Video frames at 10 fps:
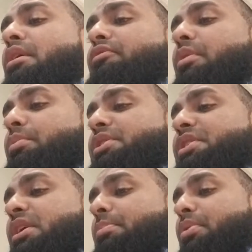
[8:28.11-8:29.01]
from
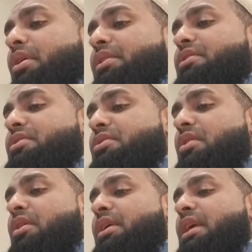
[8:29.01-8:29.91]
wishing upon a
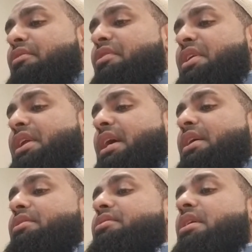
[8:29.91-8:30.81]
star and everything
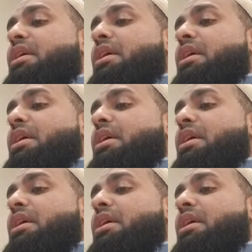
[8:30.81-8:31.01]
else.